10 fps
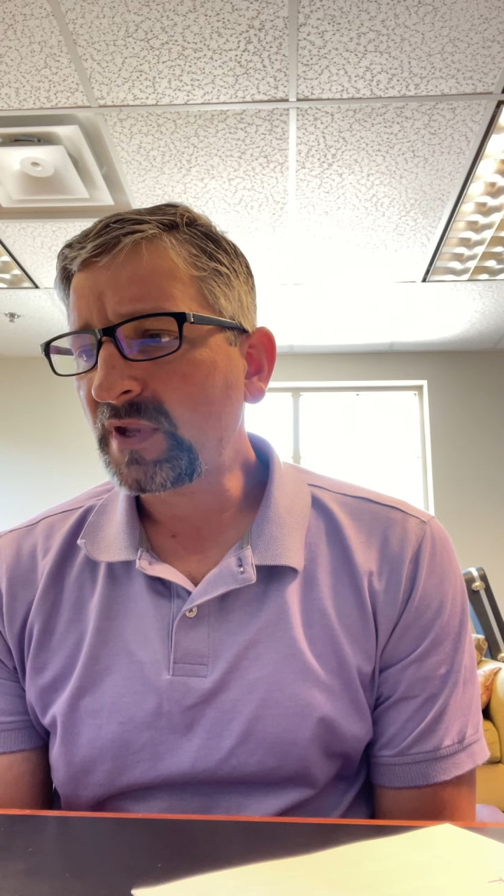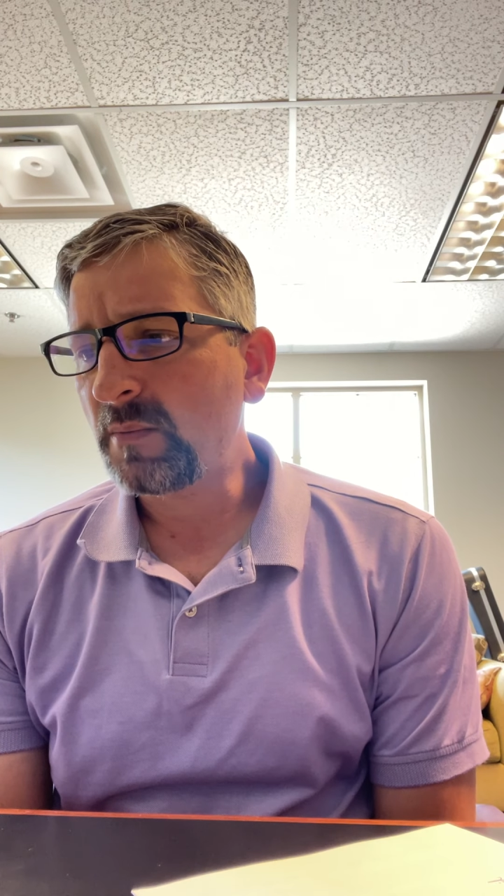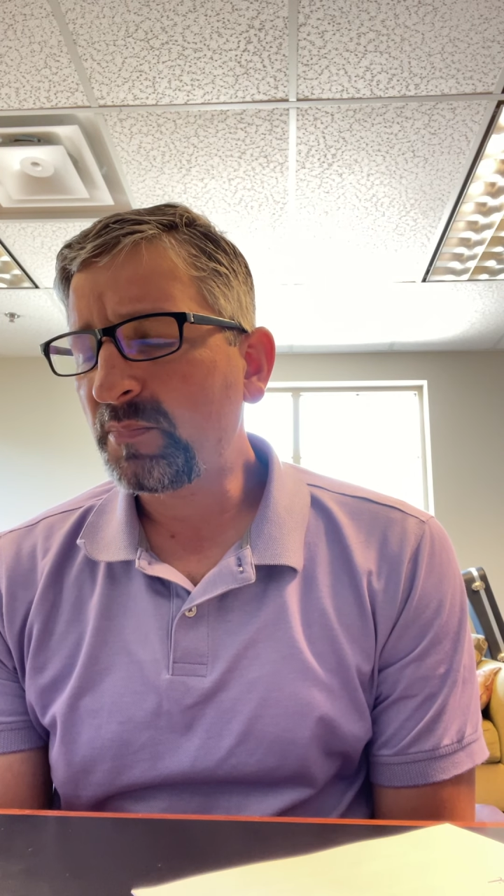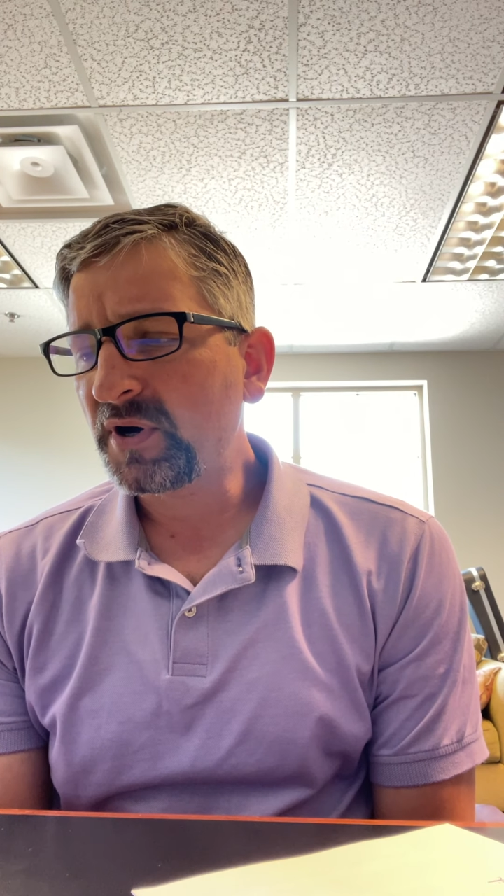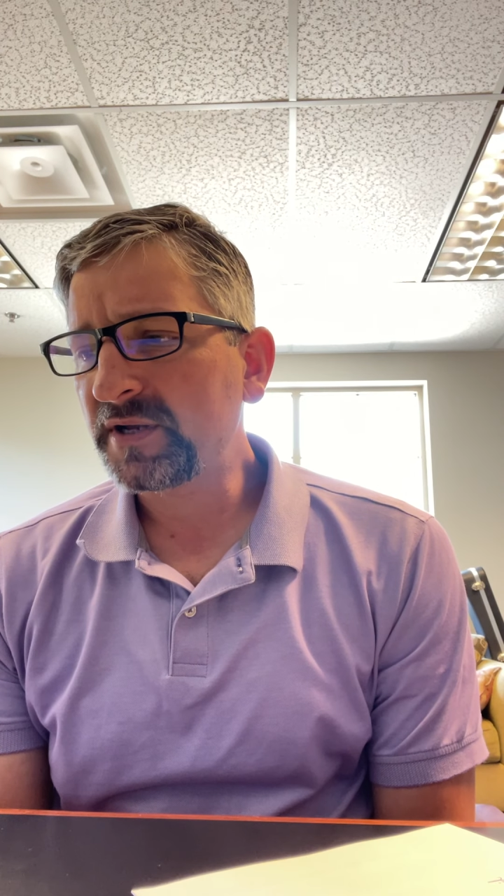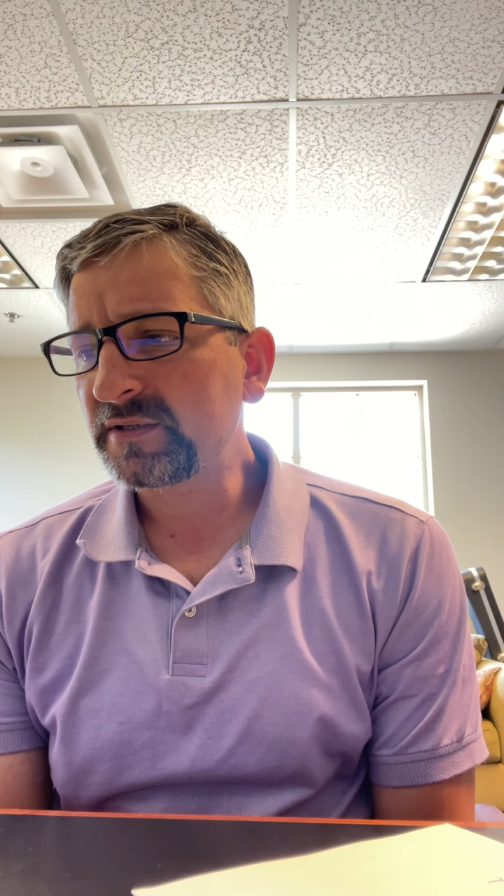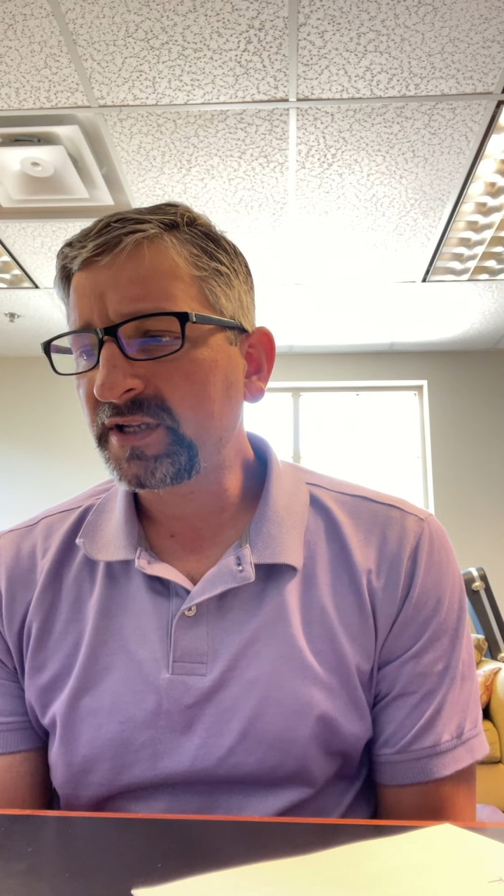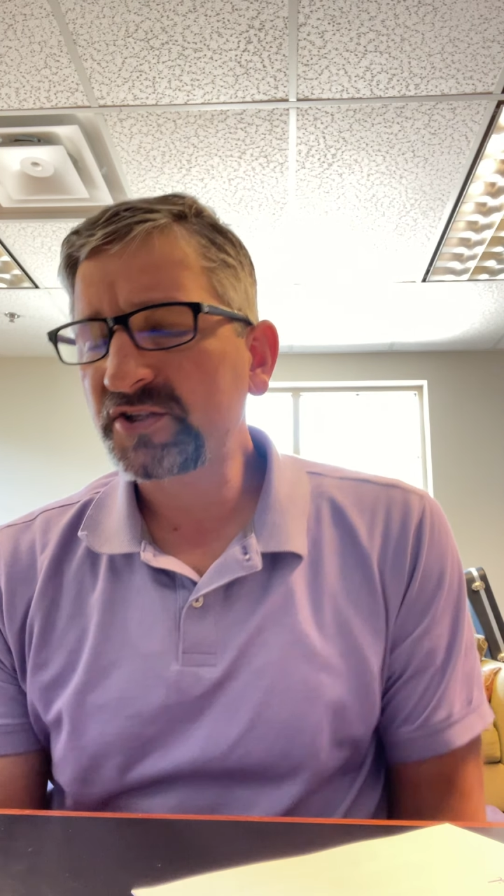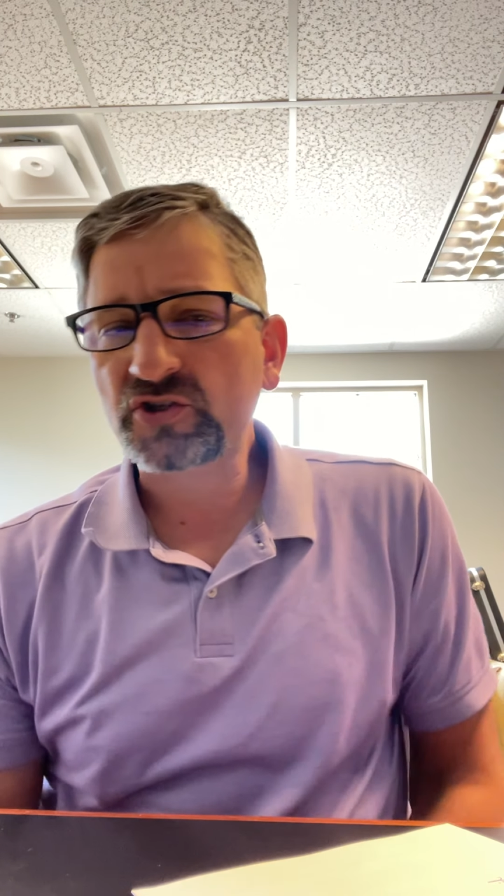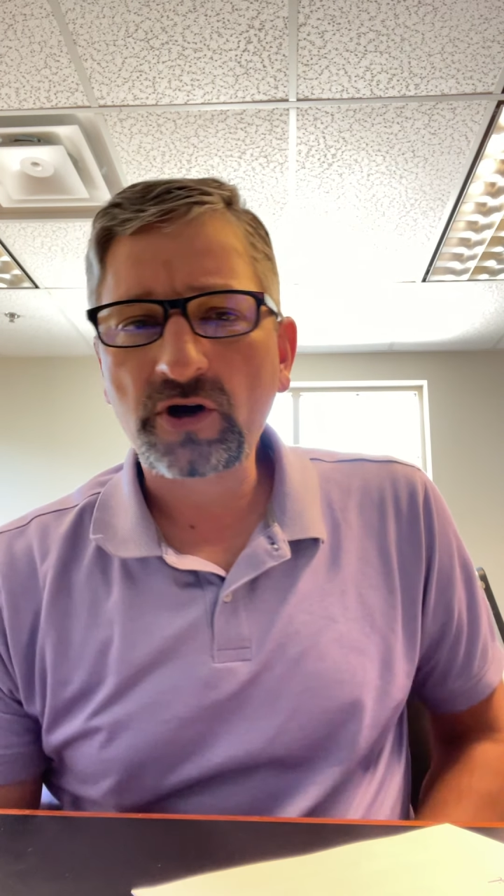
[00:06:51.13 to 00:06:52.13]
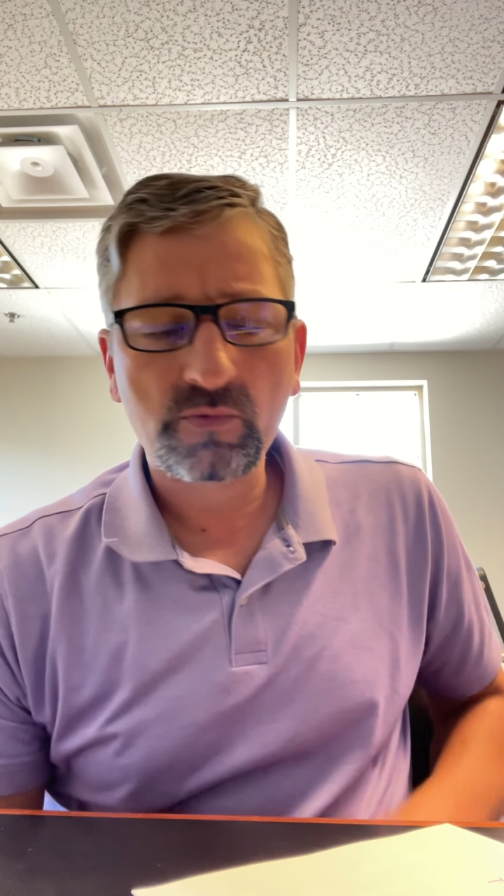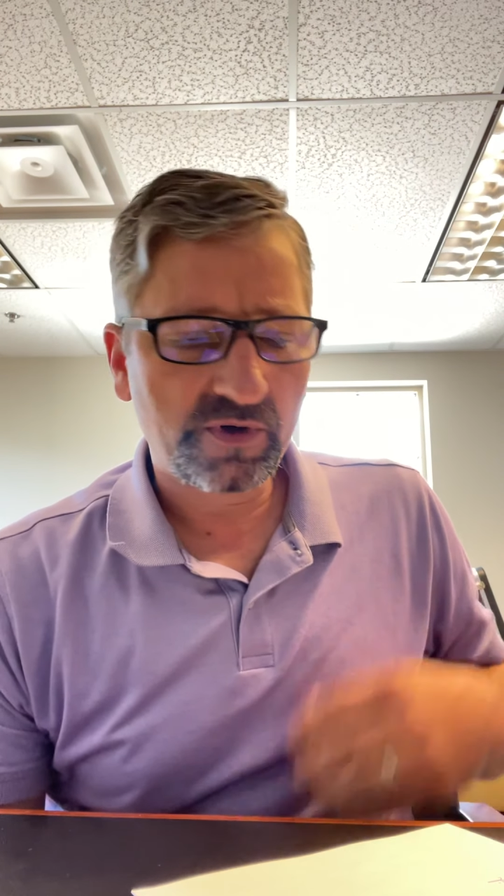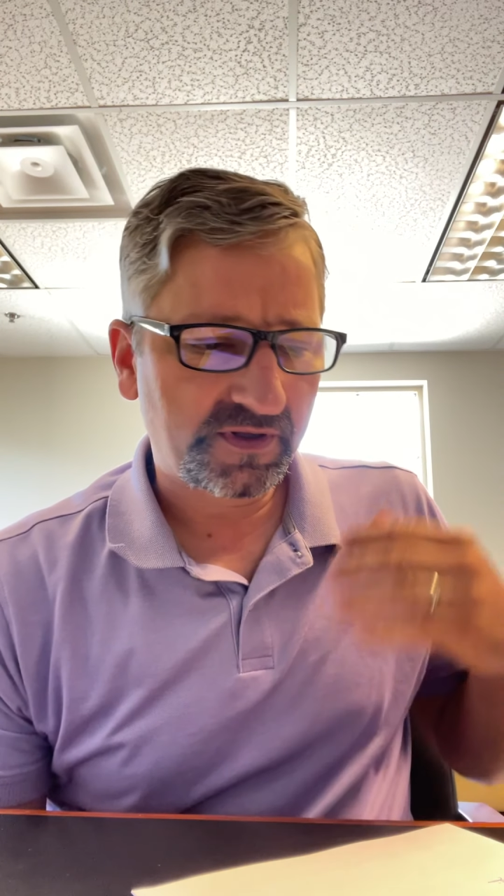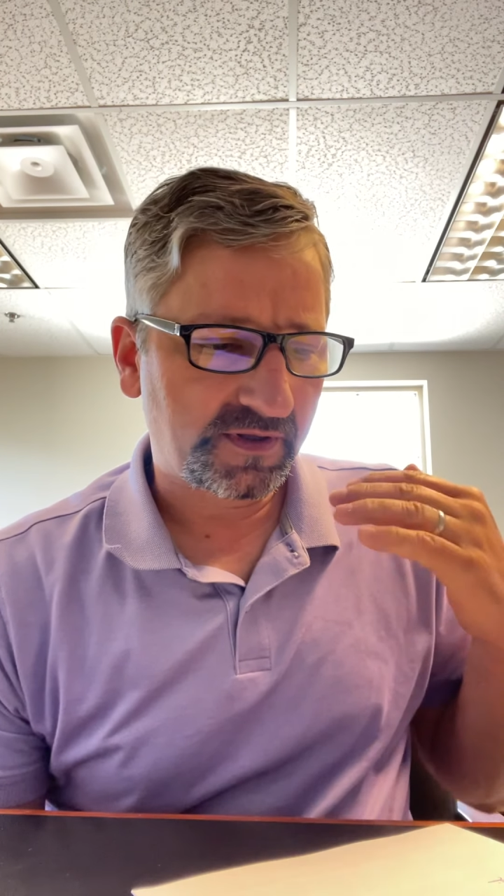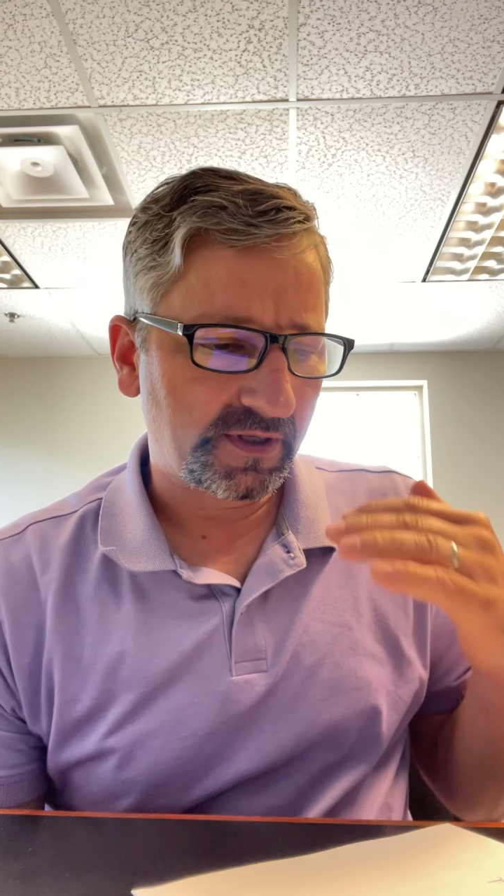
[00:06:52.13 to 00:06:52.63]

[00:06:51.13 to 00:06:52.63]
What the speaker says: But let's start with